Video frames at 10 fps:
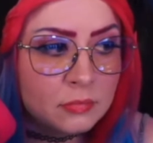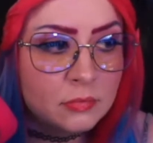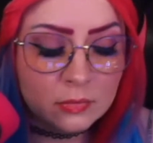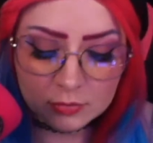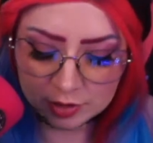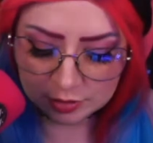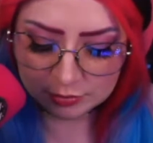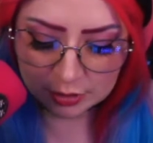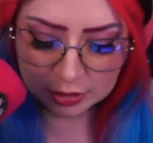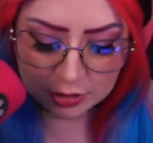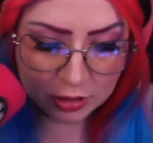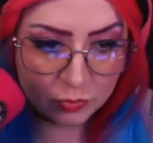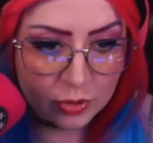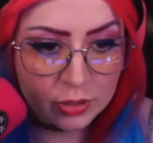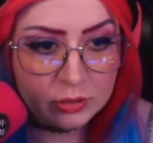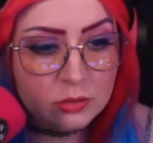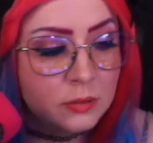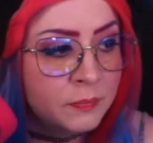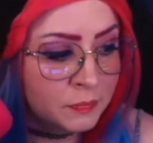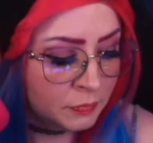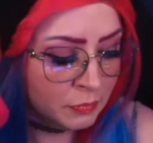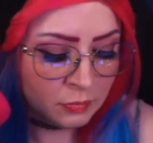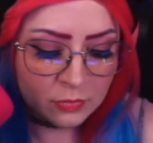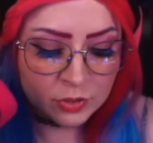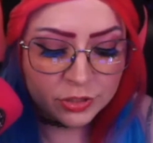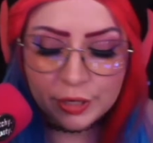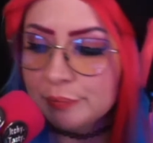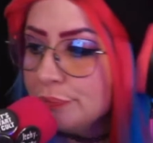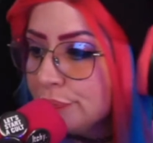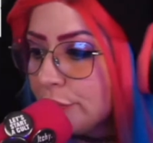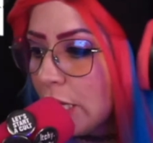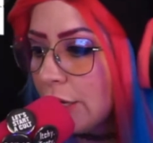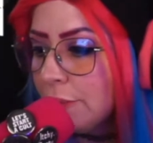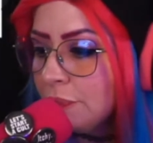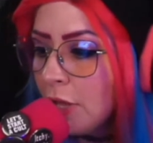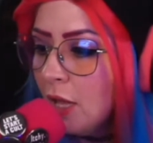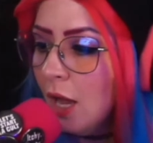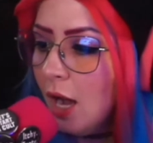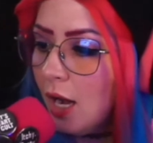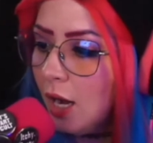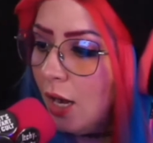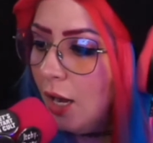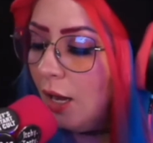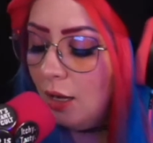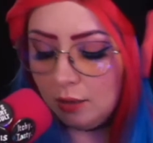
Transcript: just is what it is. So, I don't